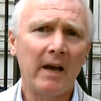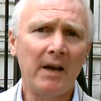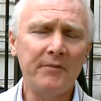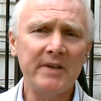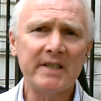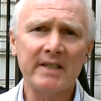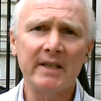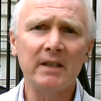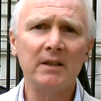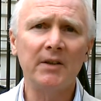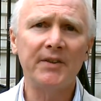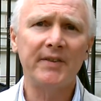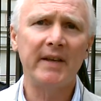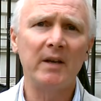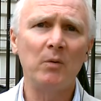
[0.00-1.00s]
Every
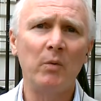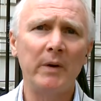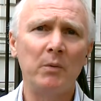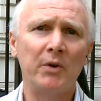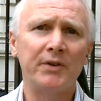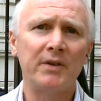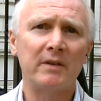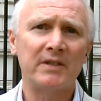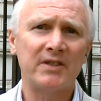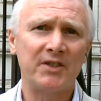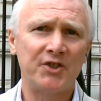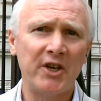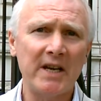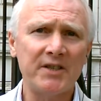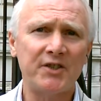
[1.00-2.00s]
single thing we would
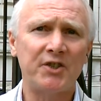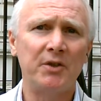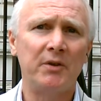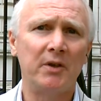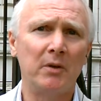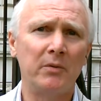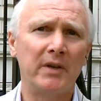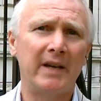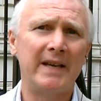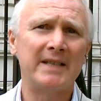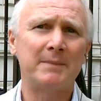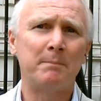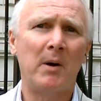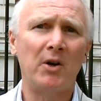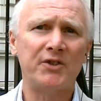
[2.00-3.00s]
suggest to you that
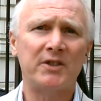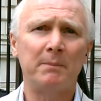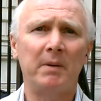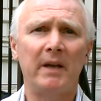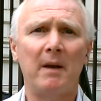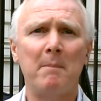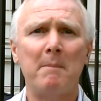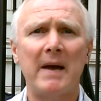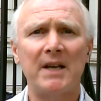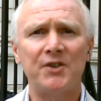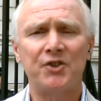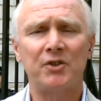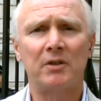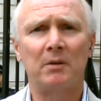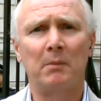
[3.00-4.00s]
is possibly
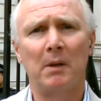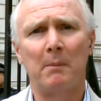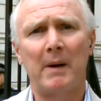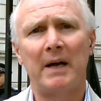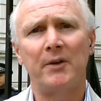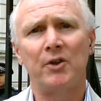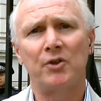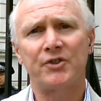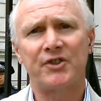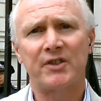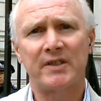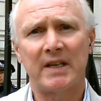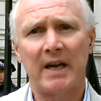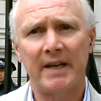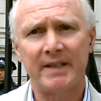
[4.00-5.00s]
imaginable about your
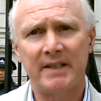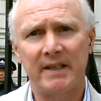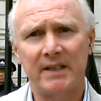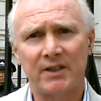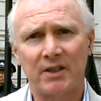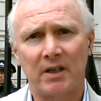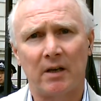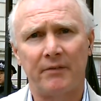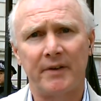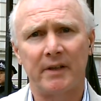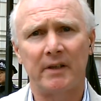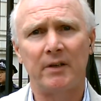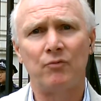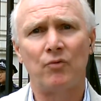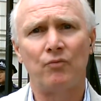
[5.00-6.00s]
society is
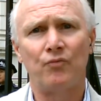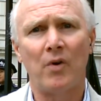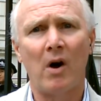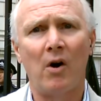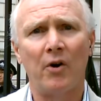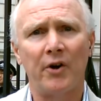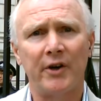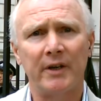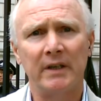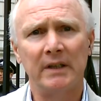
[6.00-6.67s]
currently wrong.